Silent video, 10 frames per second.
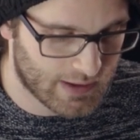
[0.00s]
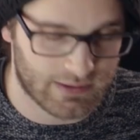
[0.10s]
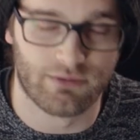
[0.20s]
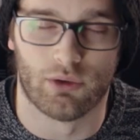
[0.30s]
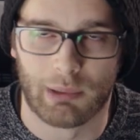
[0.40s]

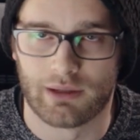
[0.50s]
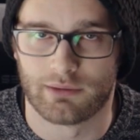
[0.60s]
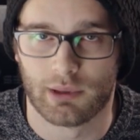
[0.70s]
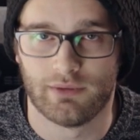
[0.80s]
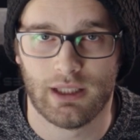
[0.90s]
64 pounds
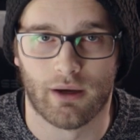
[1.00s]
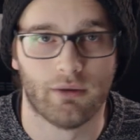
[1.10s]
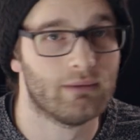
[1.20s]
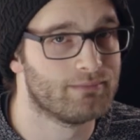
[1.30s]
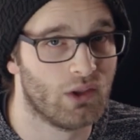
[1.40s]
per video
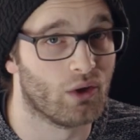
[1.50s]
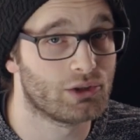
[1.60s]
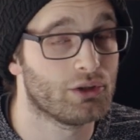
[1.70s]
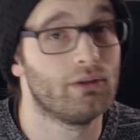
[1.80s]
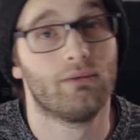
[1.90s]
not
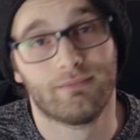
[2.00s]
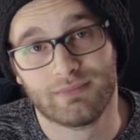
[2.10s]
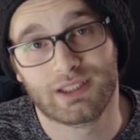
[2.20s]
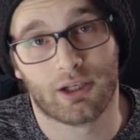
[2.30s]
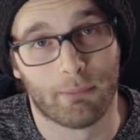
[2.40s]
true
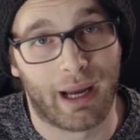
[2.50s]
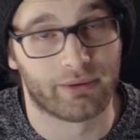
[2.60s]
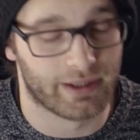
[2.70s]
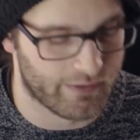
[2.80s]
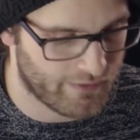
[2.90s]

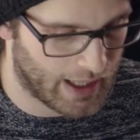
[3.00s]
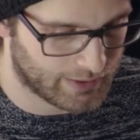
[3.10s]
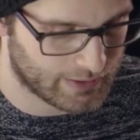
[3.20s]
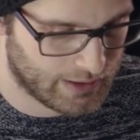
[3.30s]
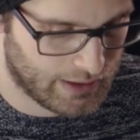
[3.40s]
compounded
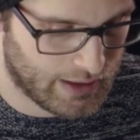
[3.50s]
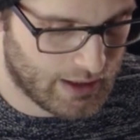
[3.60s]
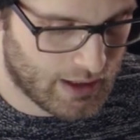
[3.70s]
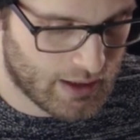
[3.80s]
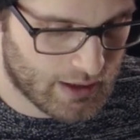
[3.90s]
effect
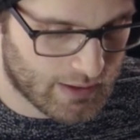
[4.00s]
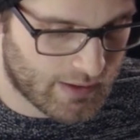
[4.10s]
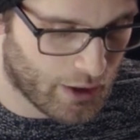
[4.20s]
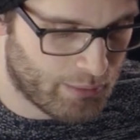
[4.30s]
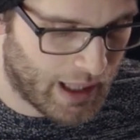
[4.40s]

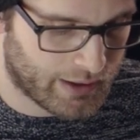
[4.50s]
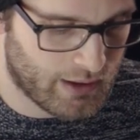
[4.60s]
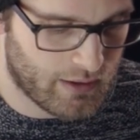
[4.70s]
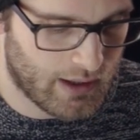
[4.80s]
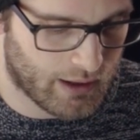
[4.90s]
go back
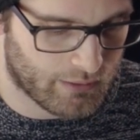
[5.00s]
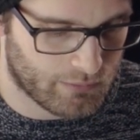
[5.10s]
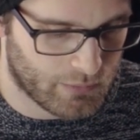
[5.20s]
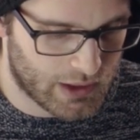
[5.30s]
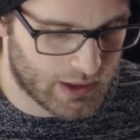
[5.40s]
another year,
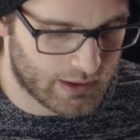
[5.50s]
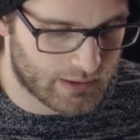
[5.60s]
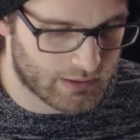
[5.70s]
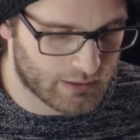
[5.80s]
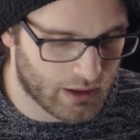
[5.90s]
which
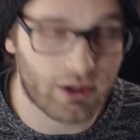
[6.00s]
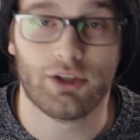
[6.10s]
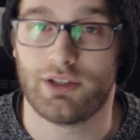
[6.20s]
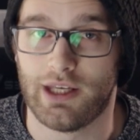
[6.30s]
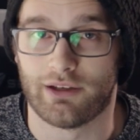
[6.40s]
is a
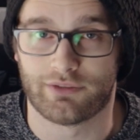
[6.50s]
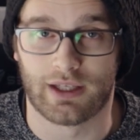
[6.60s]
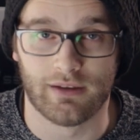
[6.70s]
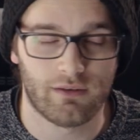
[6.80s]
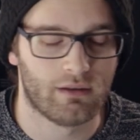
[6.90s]
good year for
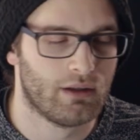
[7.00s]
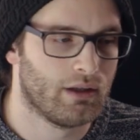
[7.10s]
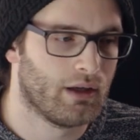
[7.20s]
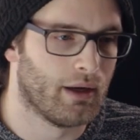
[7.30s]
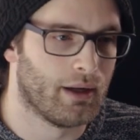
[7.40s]
Giz.
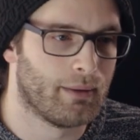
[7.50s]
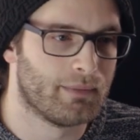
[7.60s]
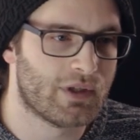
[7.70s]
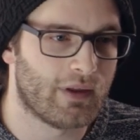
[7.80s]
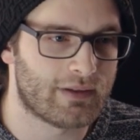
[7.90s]
Um,
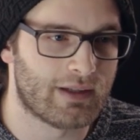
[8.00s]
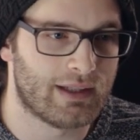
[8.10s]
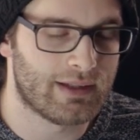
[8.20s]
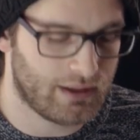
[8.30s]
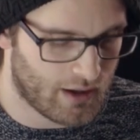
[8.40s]

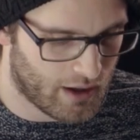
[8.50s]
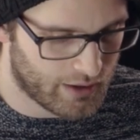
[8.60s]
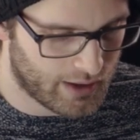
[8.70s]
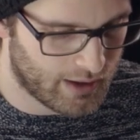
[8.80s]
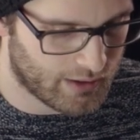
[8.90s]
2018,
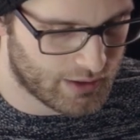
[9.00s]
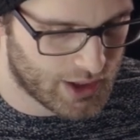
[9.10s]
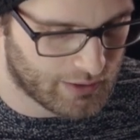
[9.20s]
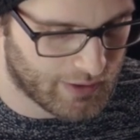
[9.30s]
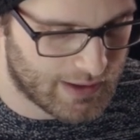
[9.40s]
I
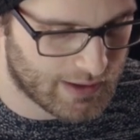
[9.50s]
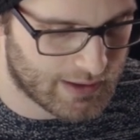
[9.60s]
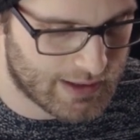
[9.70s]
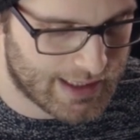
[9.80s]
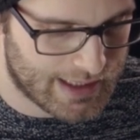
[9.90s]

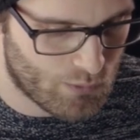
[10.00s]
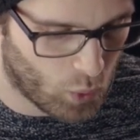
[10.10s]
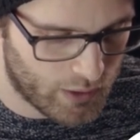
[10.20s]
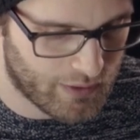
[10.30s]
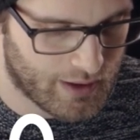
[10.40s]
generated
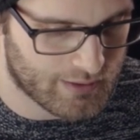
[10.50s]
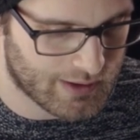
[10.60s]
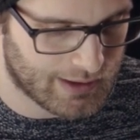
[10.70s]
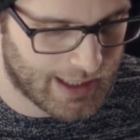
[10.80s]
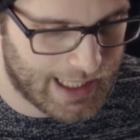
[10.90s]

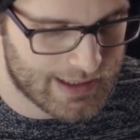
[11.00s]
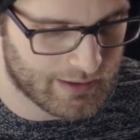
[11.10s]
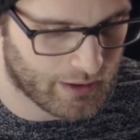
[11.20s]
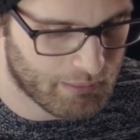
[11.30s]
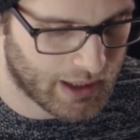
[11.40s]

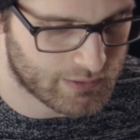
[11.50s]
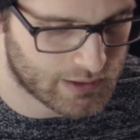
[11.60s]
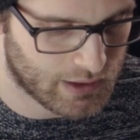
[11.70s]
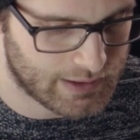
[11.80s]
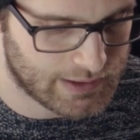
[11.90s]

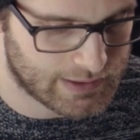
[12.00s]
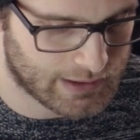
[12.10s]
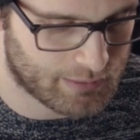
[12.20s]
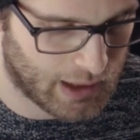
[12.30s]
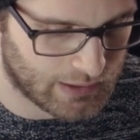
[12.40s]

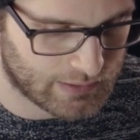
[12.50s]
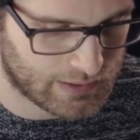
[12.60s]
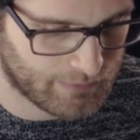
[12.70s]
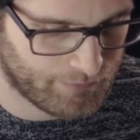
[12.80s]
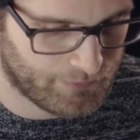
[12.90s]
£1,089.96 pence.